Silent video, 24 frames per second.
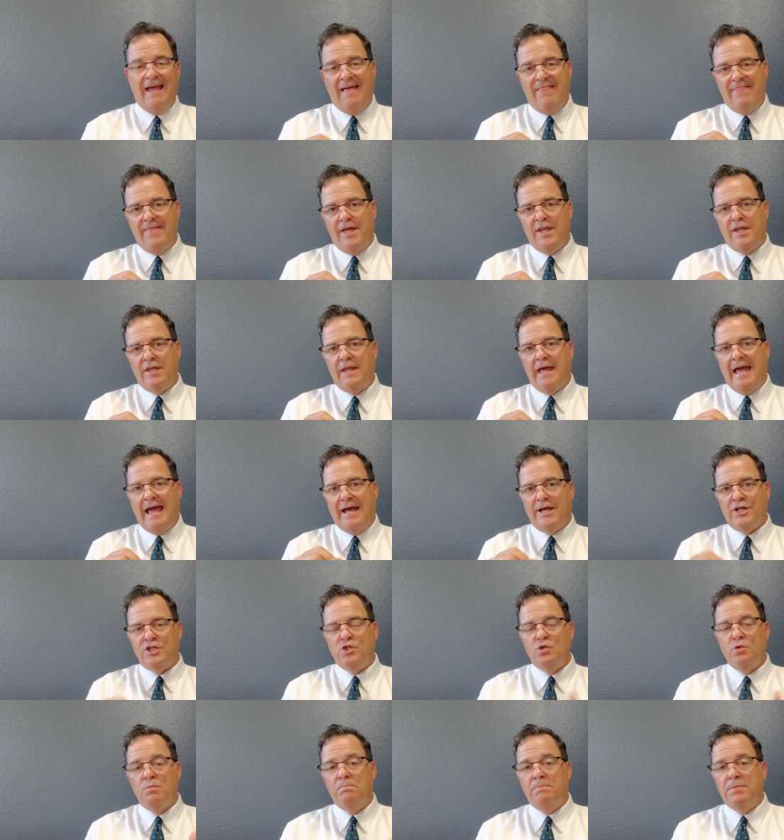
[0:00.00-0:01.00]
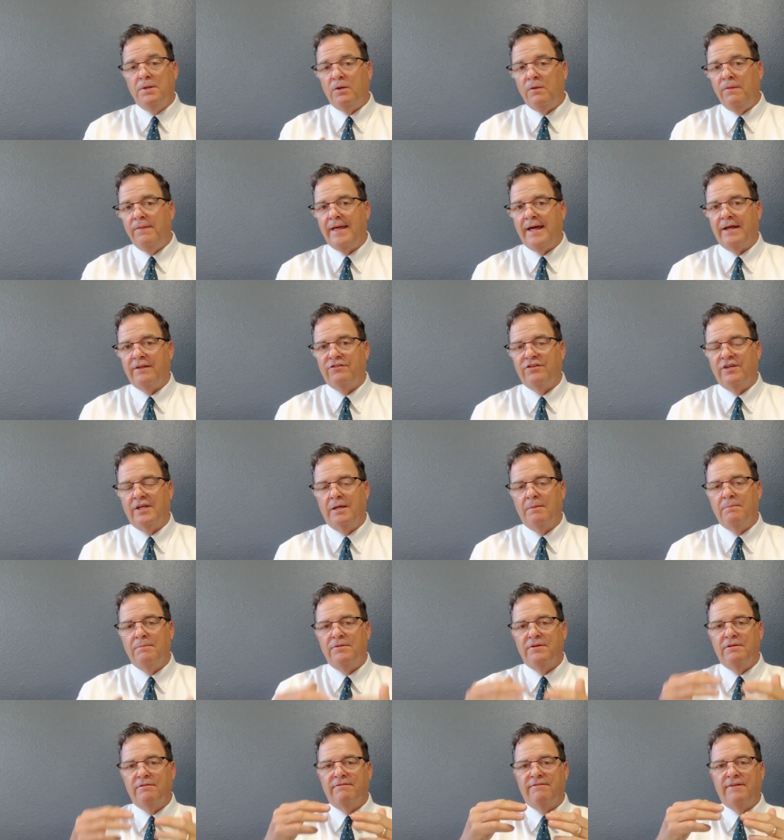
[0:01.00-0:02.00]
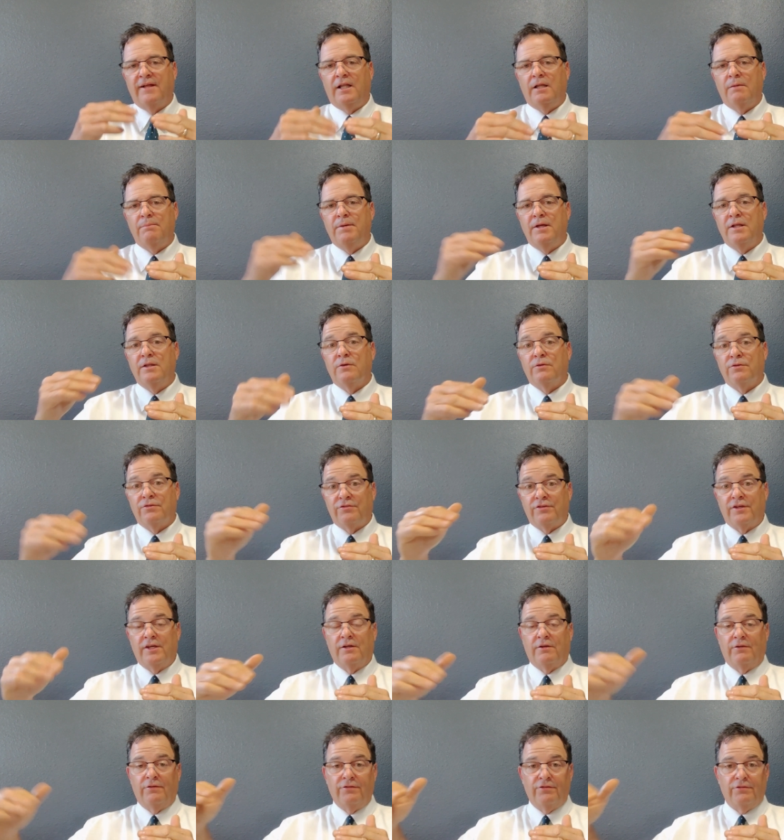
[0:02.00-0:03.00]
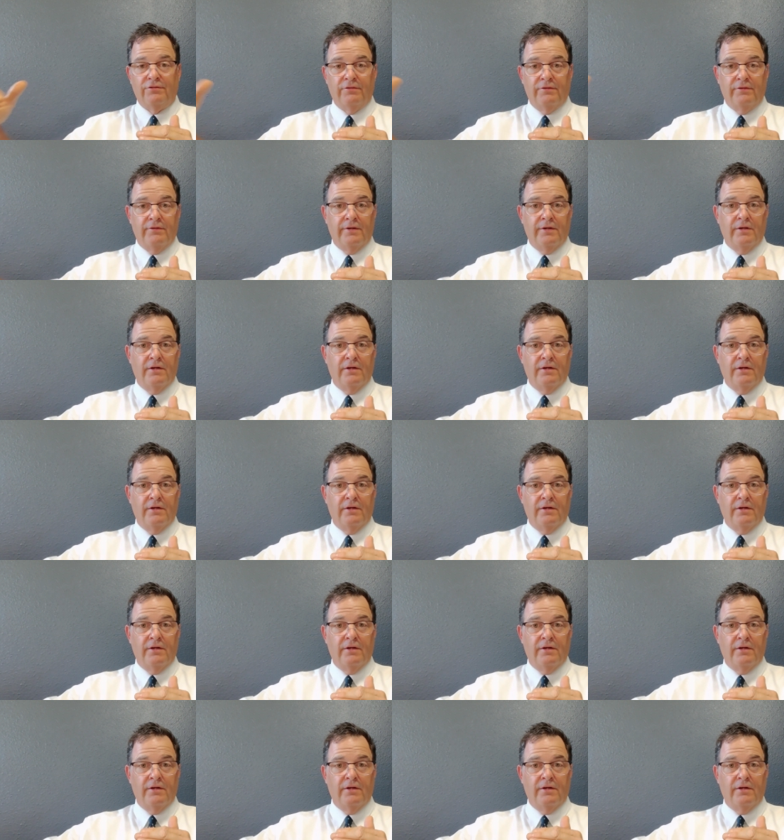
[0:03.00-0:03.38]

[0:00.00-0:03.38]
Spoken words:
And then as you build that team, developing their skills